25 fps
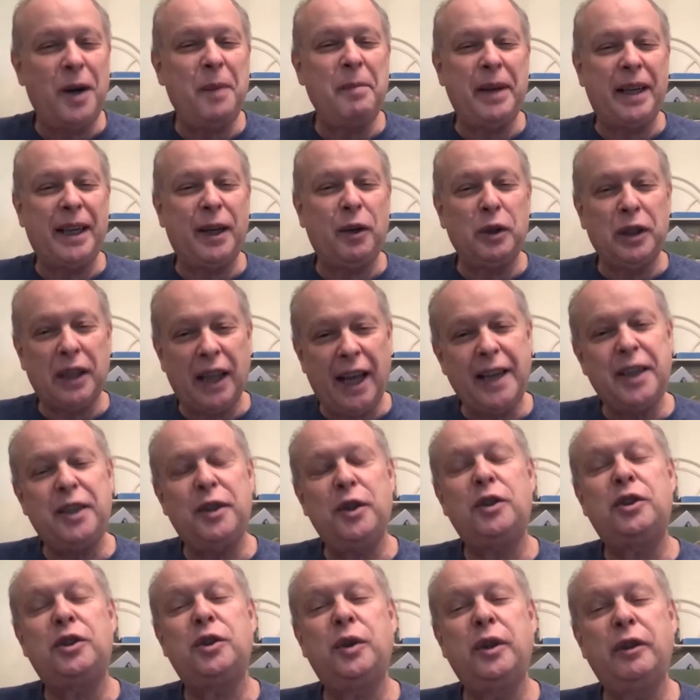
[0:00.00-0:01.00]
and I would like you
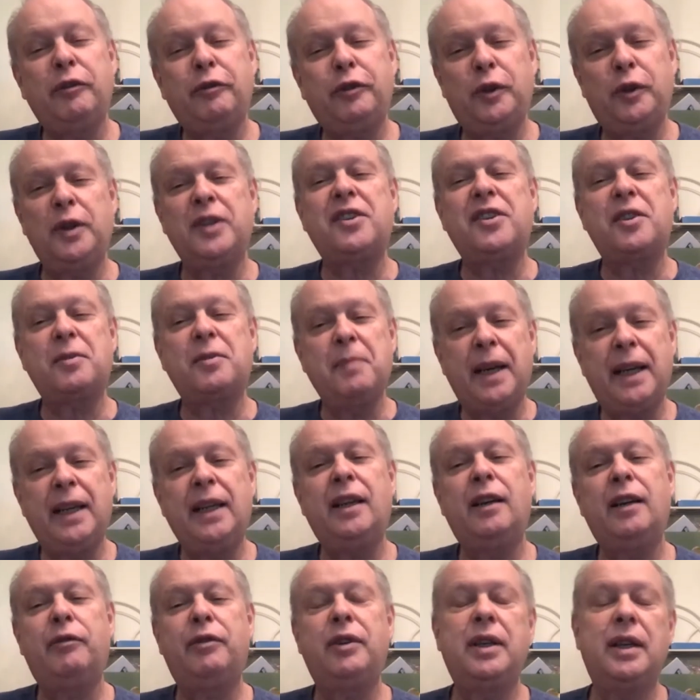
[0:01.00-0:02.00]
to influence as many
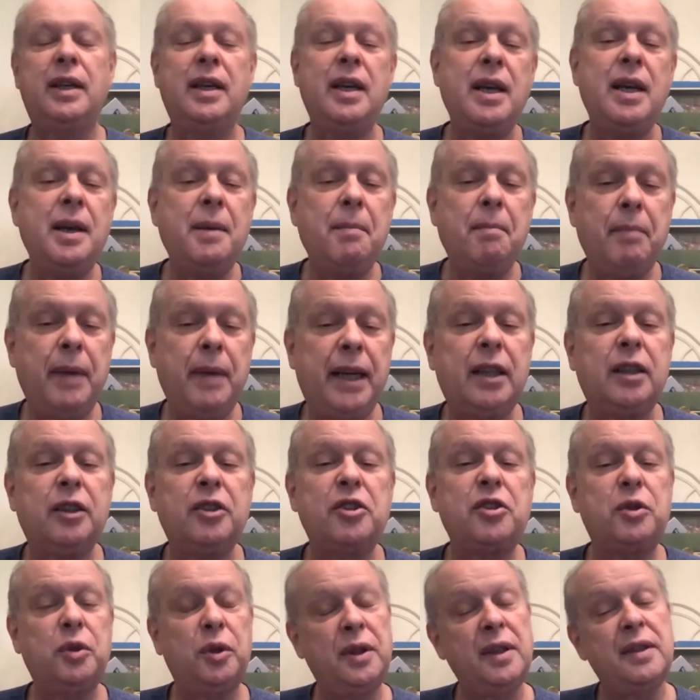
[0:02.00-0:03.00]
of the medical
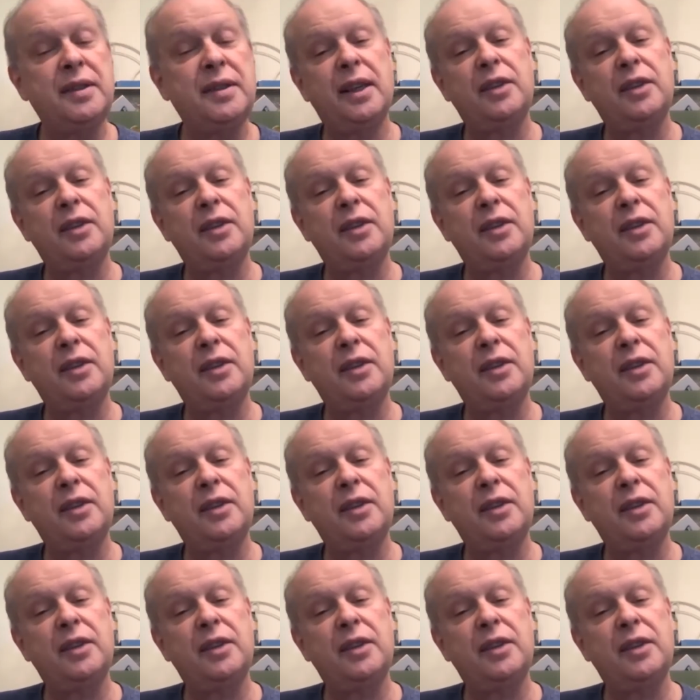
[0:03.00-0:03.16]
students yeah.